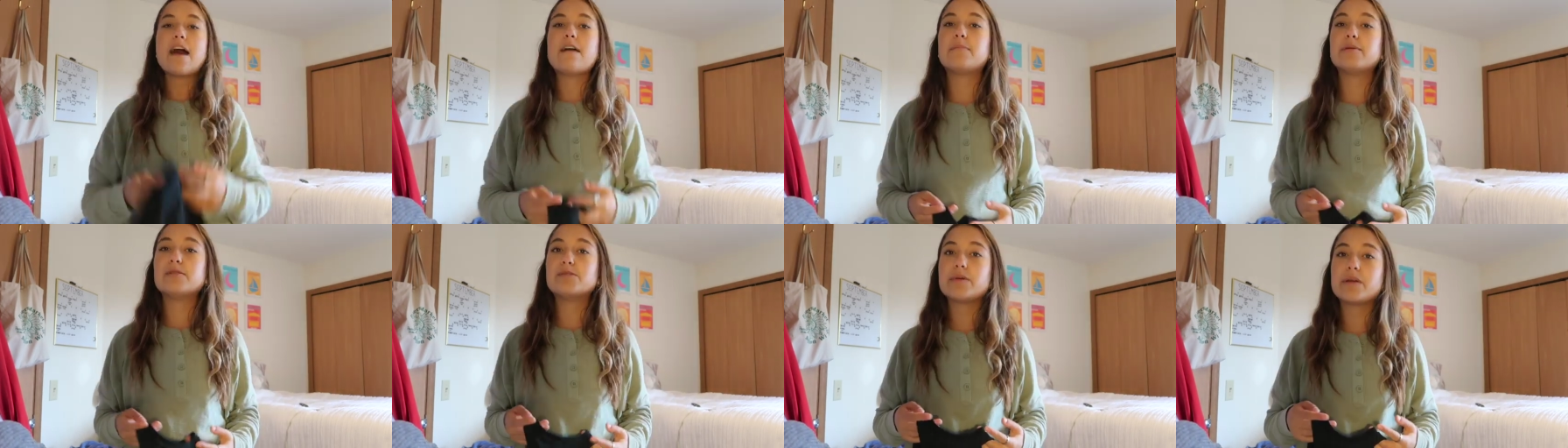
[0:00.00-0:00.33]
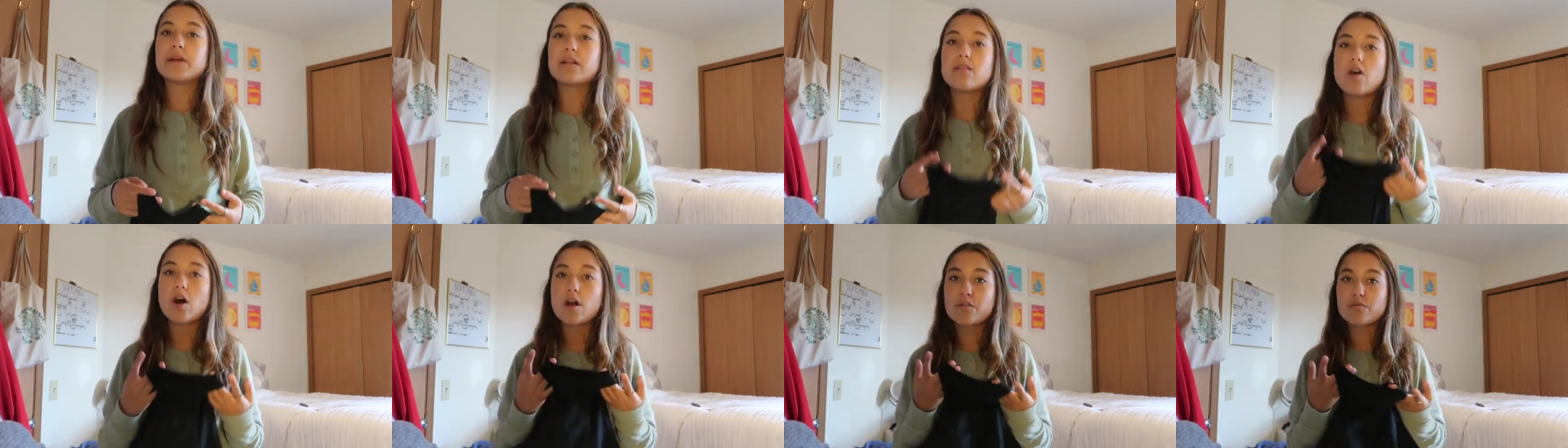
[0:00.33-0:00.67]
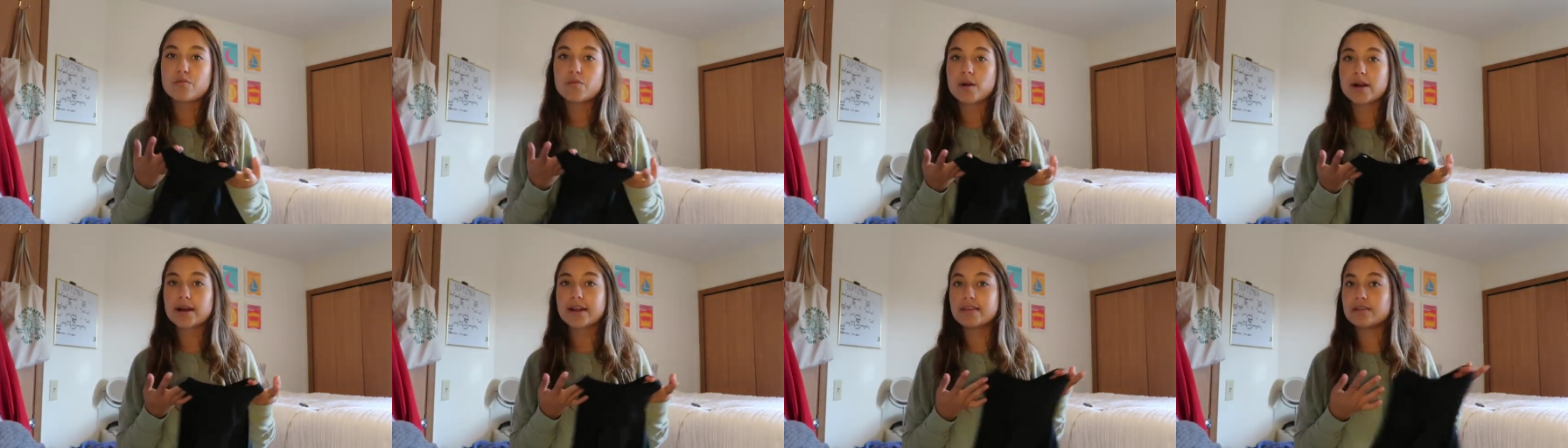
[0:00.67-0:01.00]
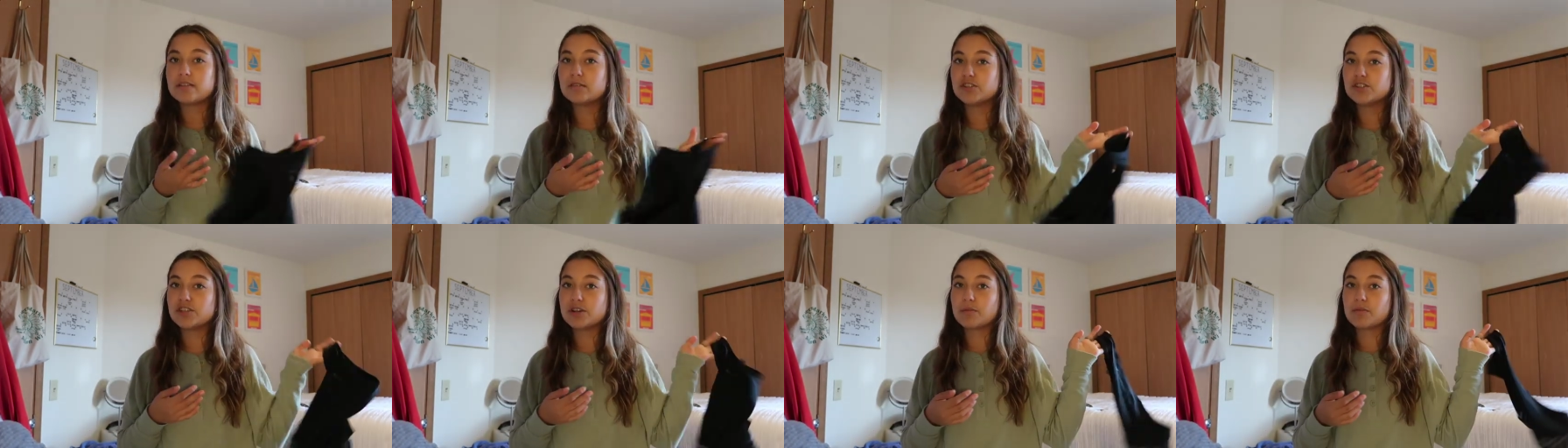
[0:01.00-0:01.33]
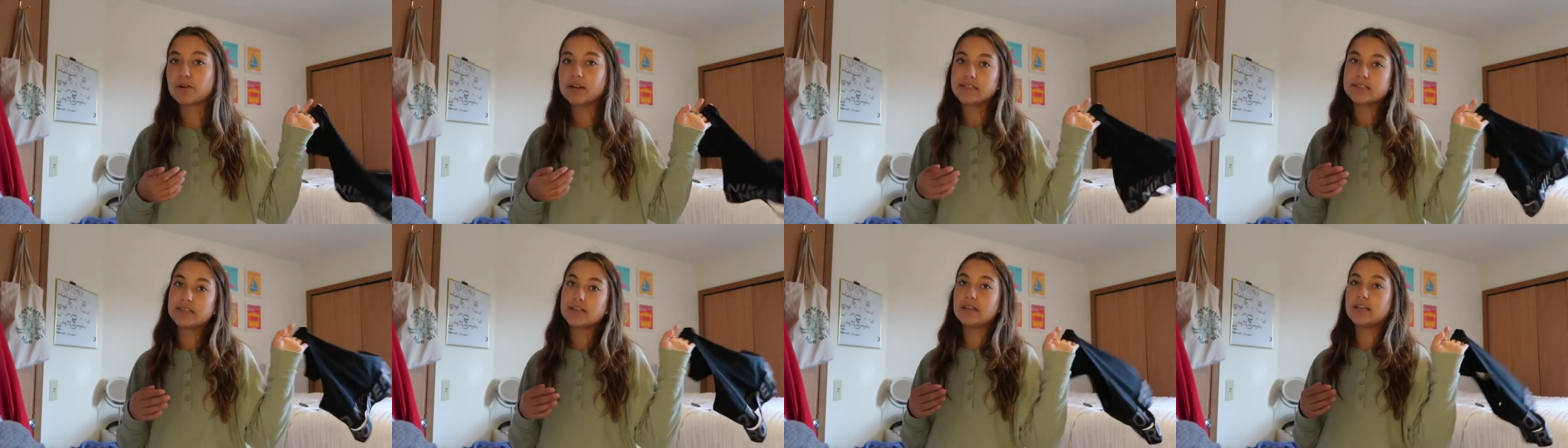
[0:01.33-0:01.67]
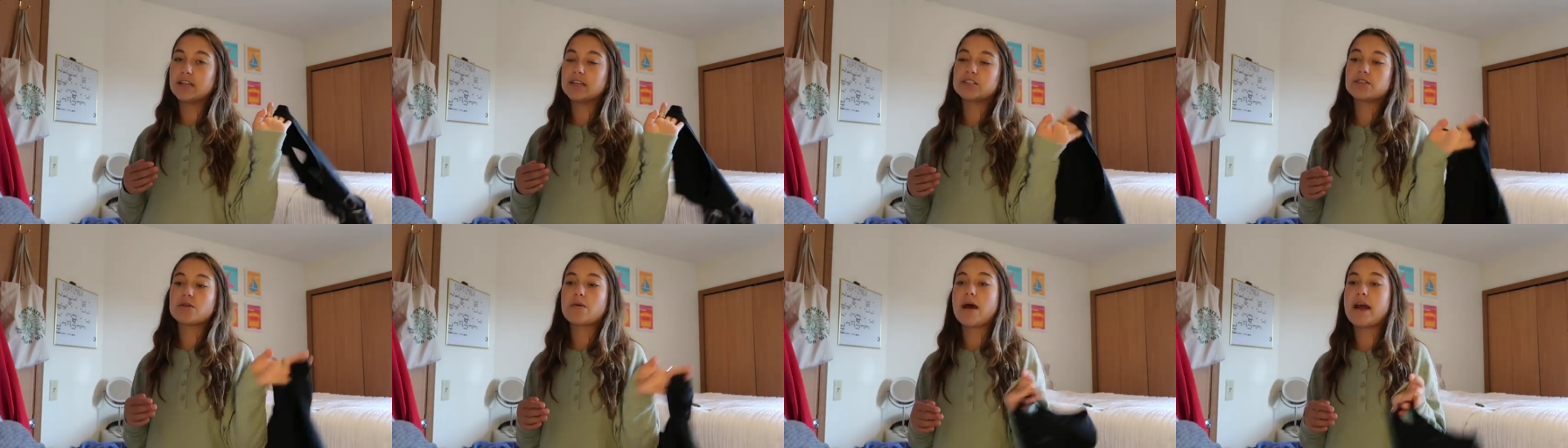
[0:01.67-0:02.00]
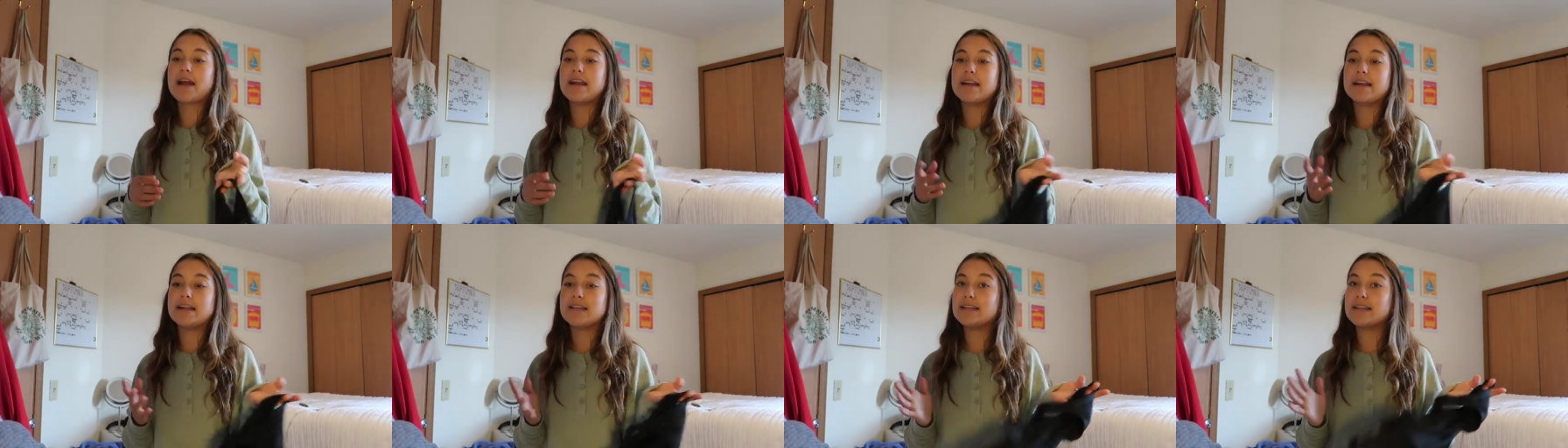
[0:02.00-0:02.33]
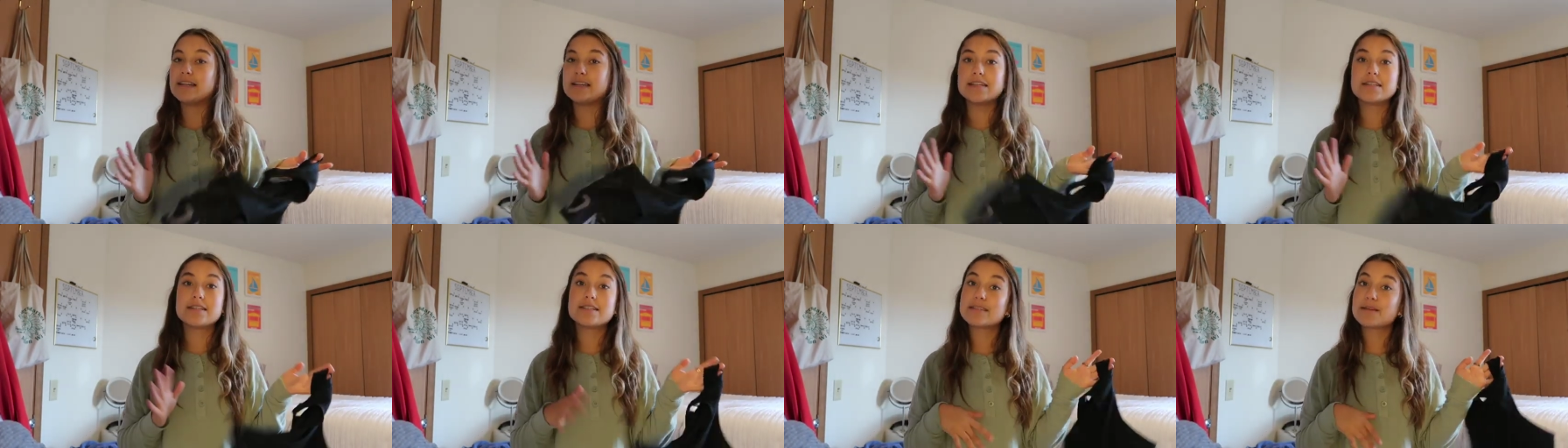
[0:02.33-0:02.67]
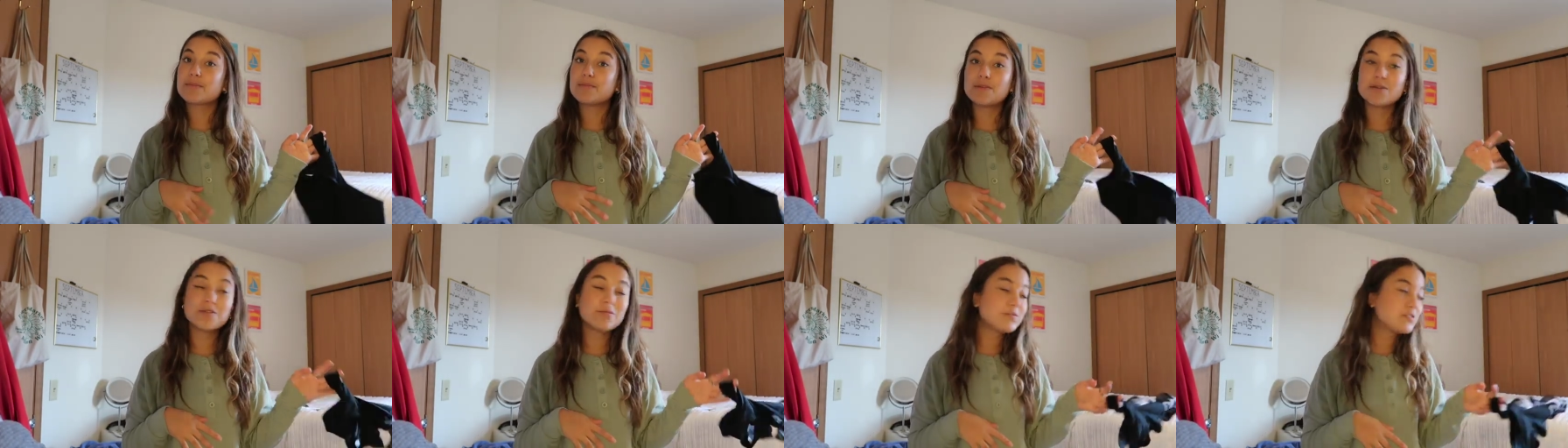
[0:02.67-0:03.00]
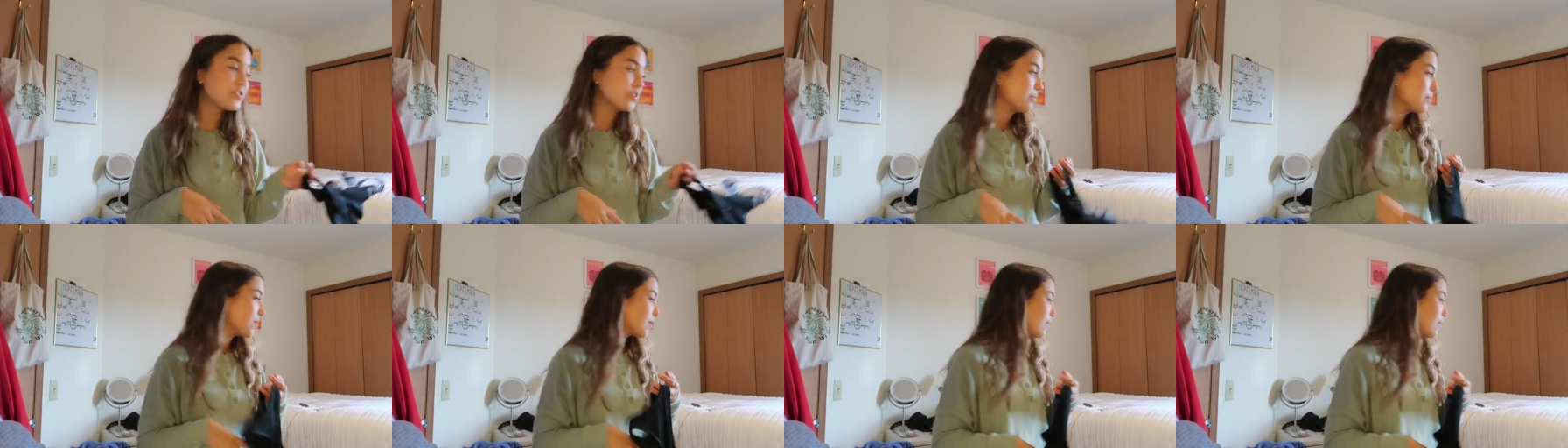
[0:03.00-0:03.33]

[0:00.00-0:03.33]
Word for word: I've been doing a lot of work at the gym recently so I needed some new gym